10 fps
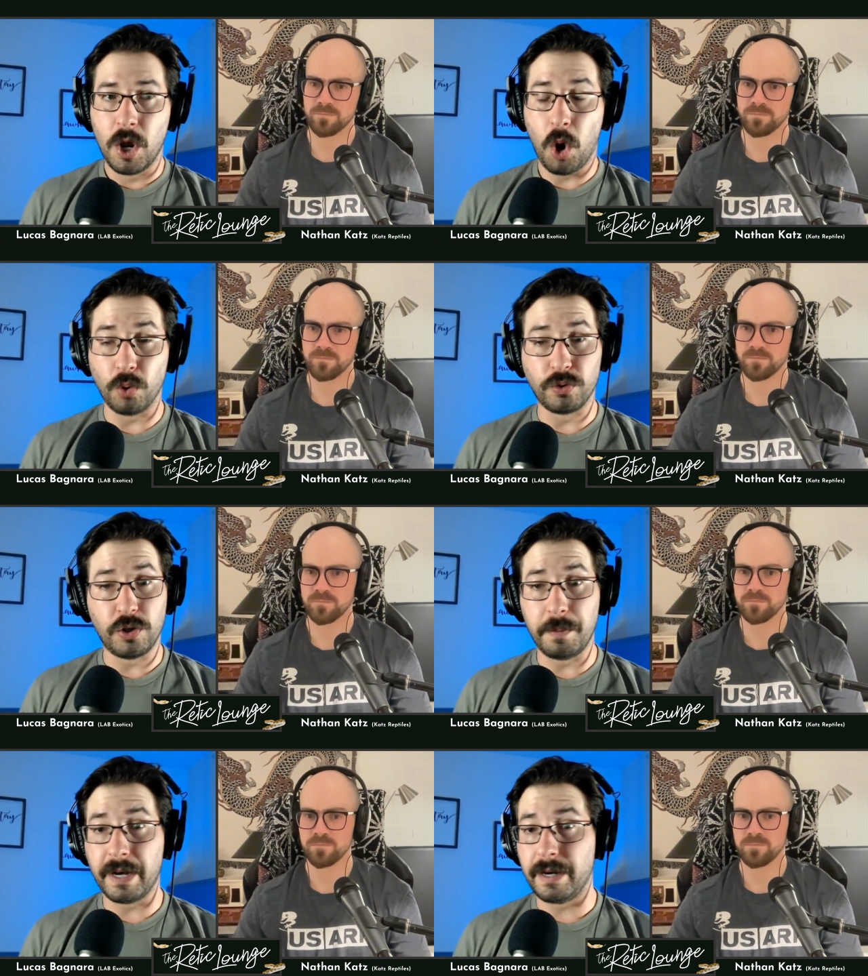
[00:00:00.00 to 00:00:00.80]
Speaker 1: holds
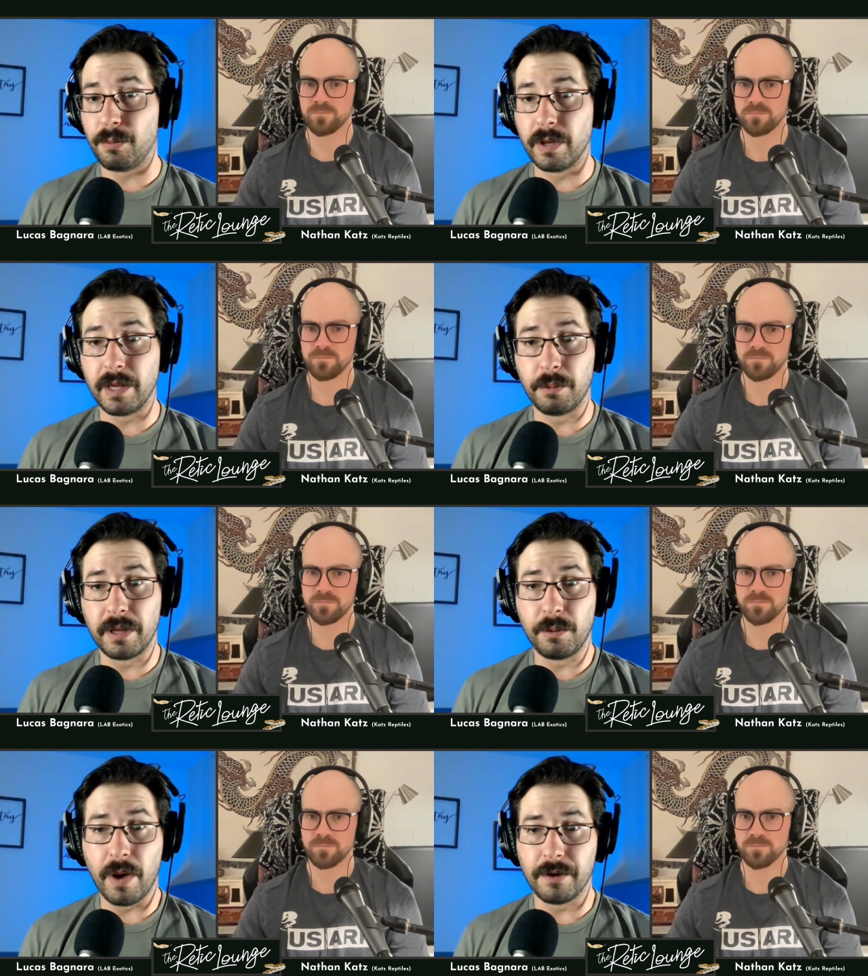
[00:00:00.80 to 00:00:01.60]
humidity really,
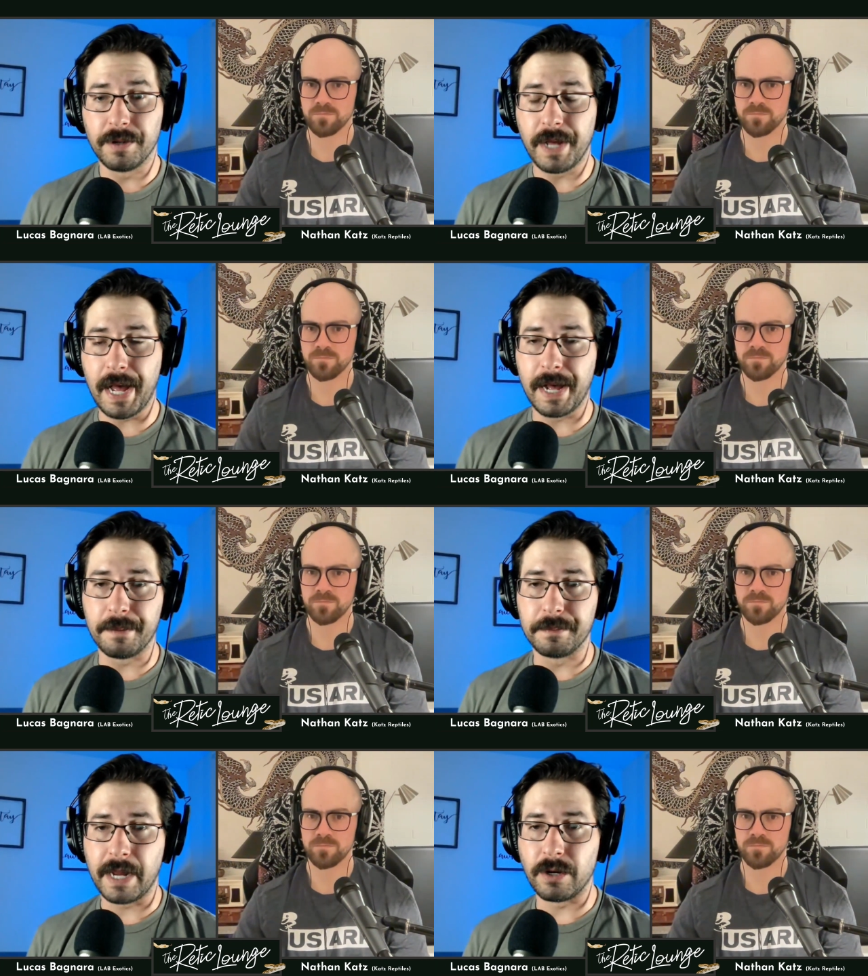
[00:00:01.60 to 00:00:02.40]
really well. I
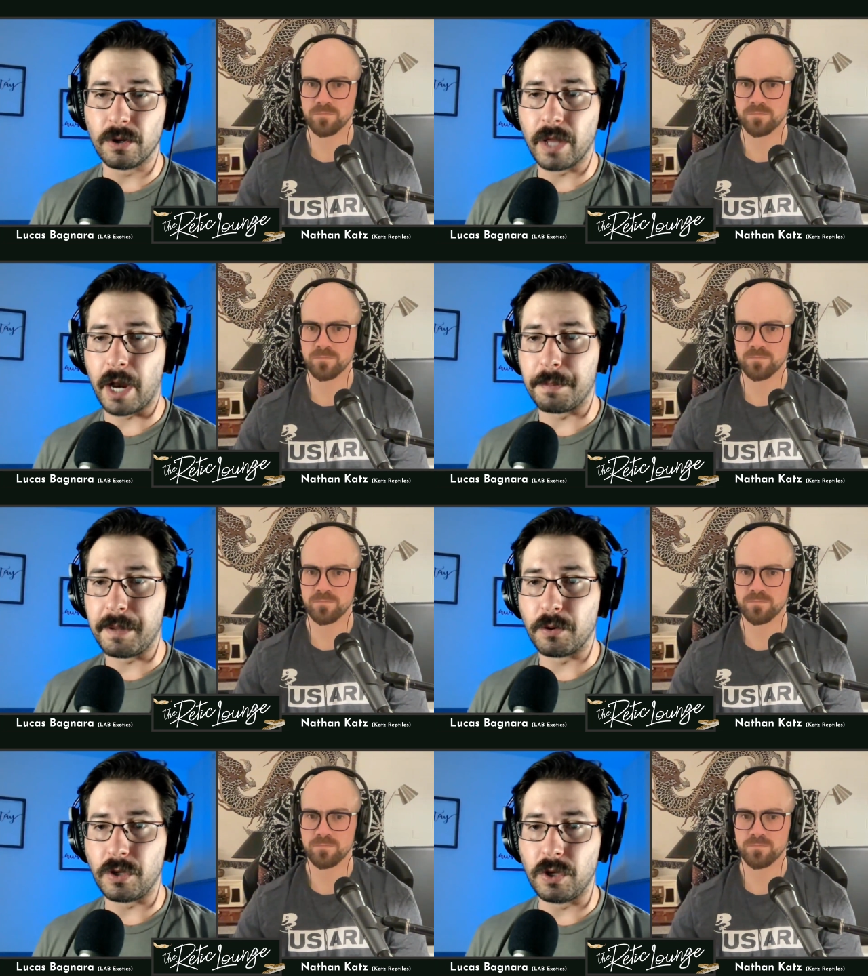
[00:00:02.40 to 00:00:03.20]
know a lot of
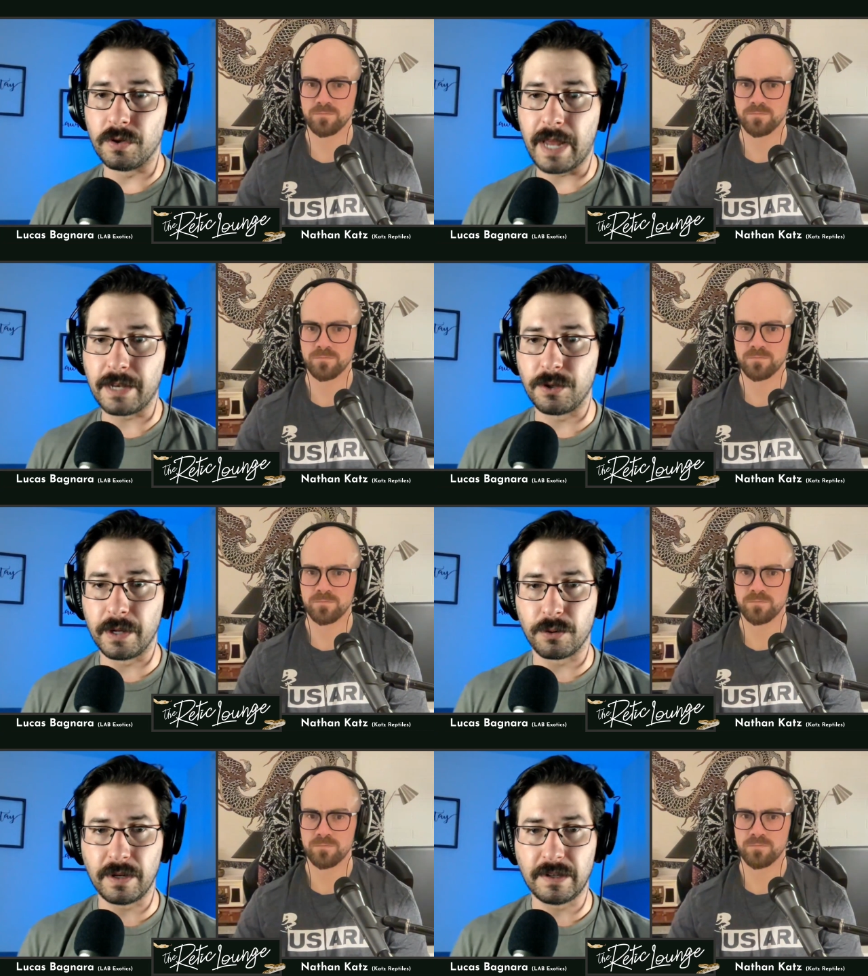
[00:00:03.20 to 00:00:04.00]
people use that to
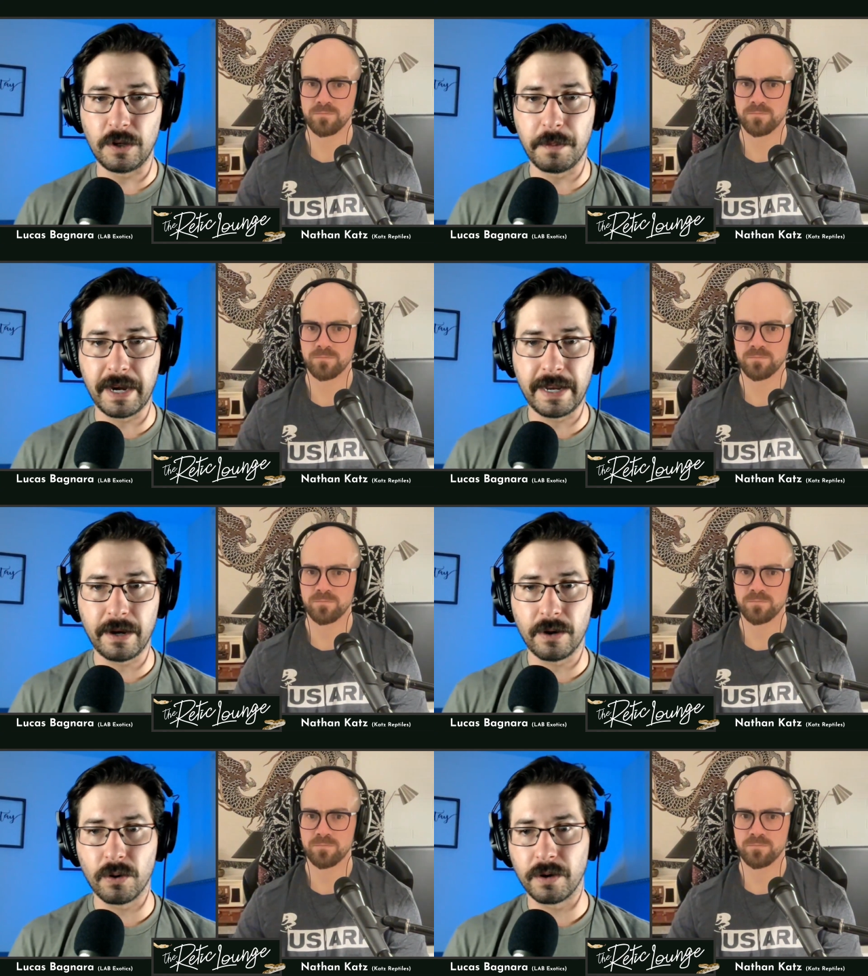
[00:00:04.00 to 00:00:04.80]
increase humidity,
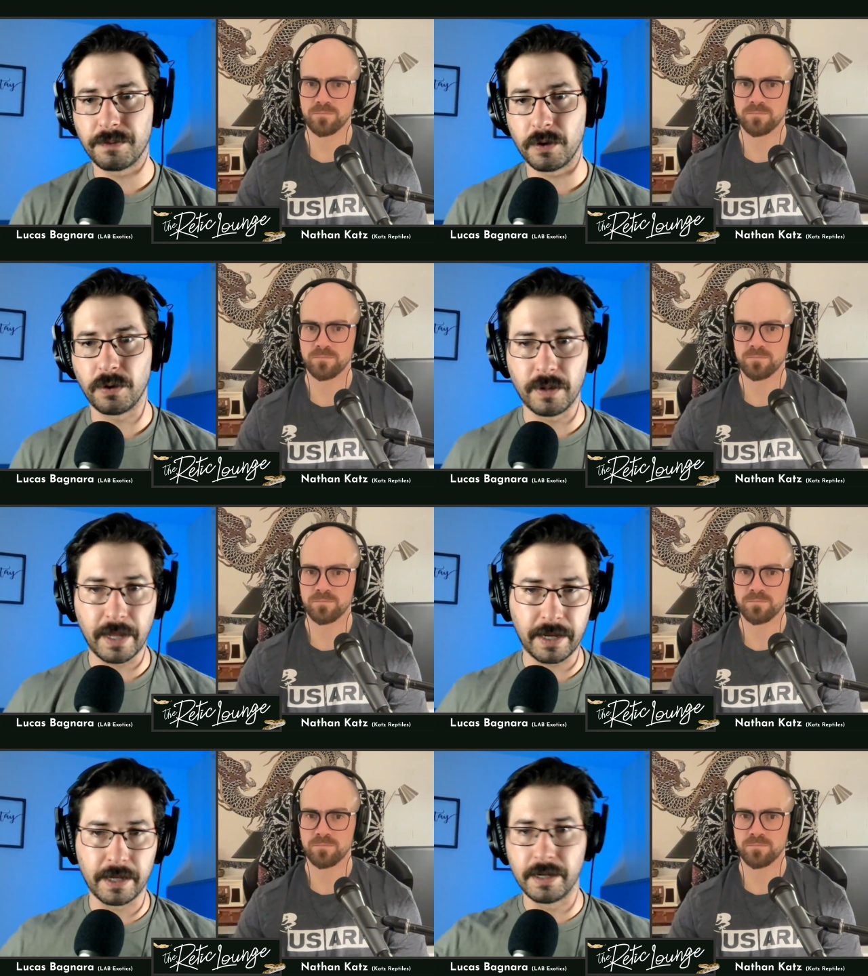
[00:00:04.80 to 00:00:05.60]
or if they're doing
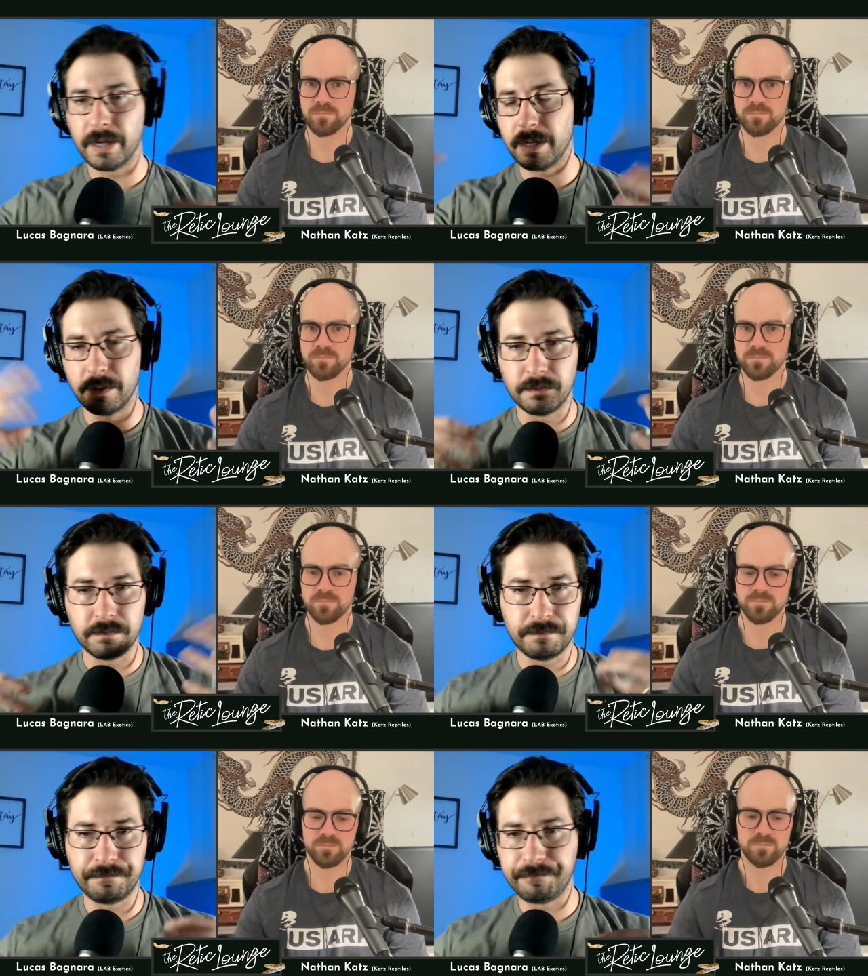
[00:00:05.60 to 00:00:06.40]
like a
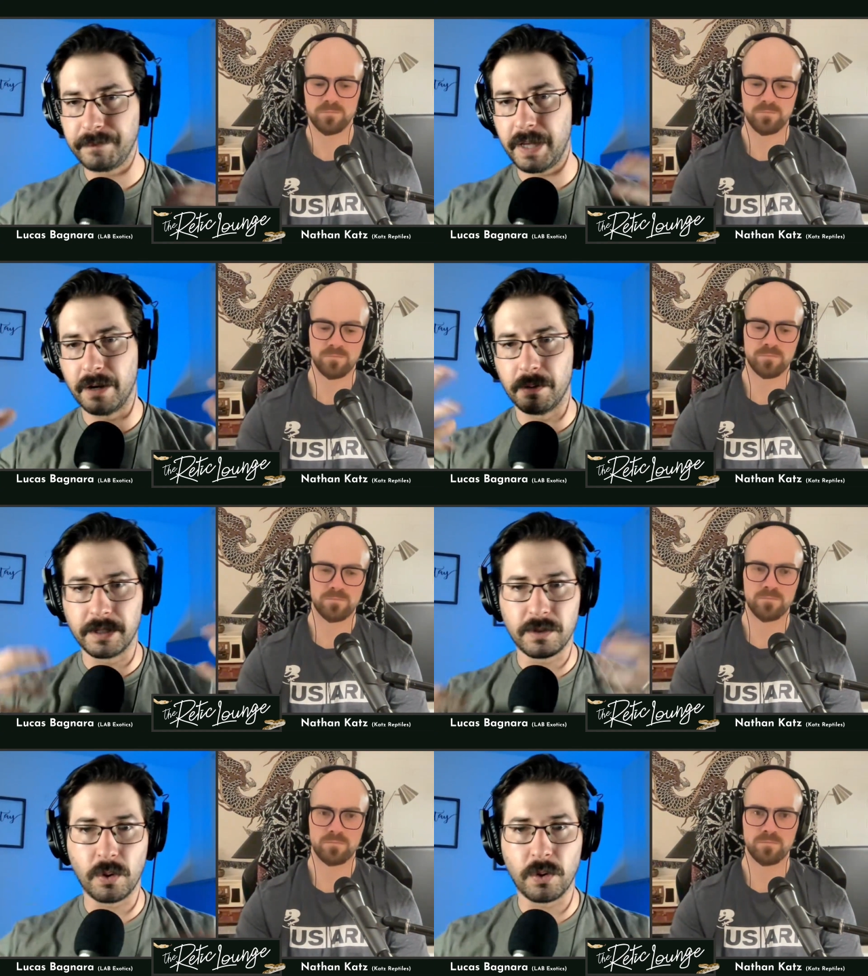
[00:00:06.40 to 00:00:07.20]

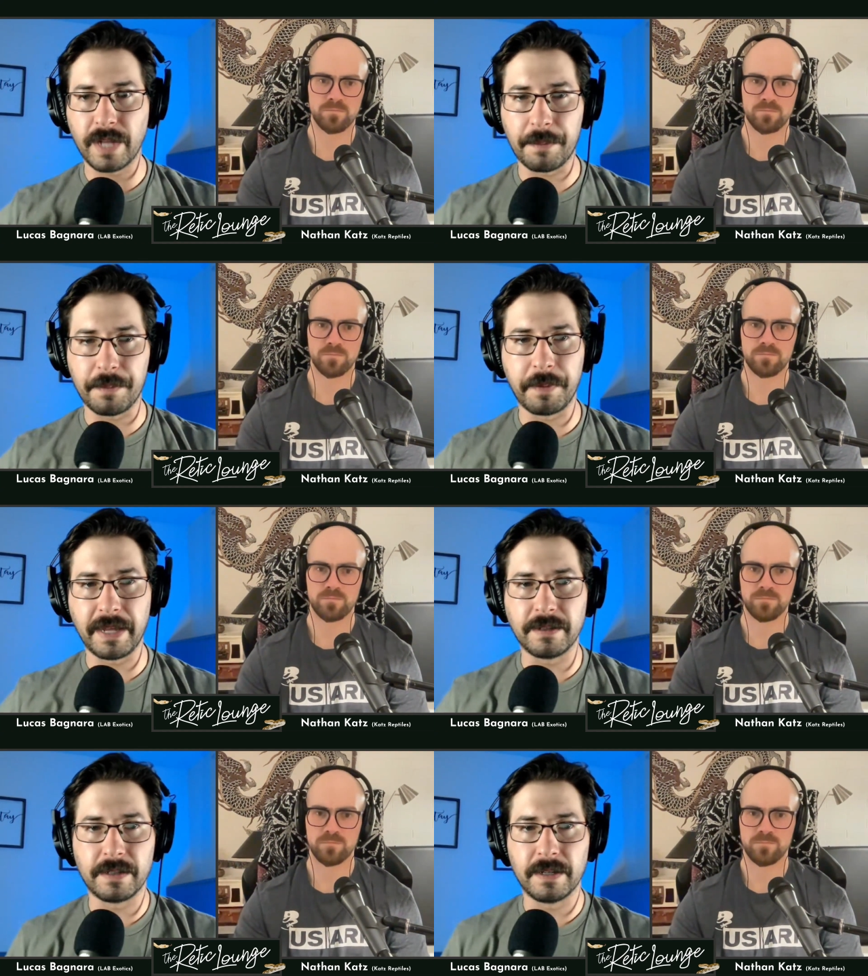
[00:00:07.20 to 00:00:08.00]
soil type of
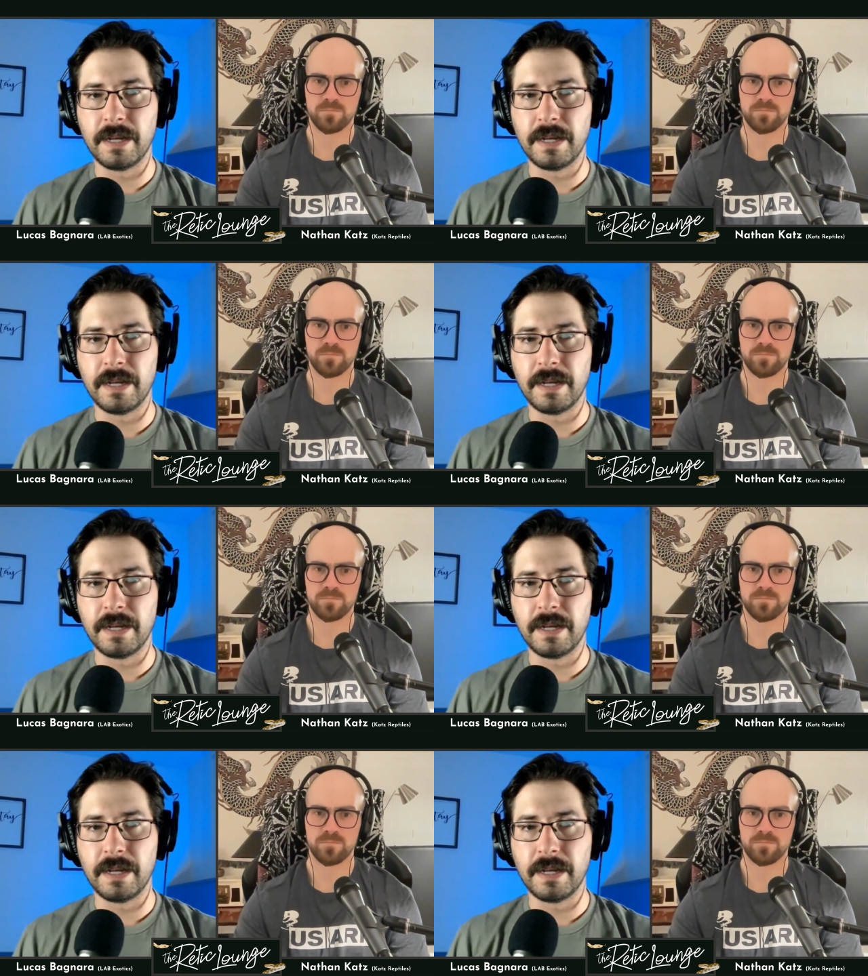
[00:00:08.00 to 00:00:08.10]
base,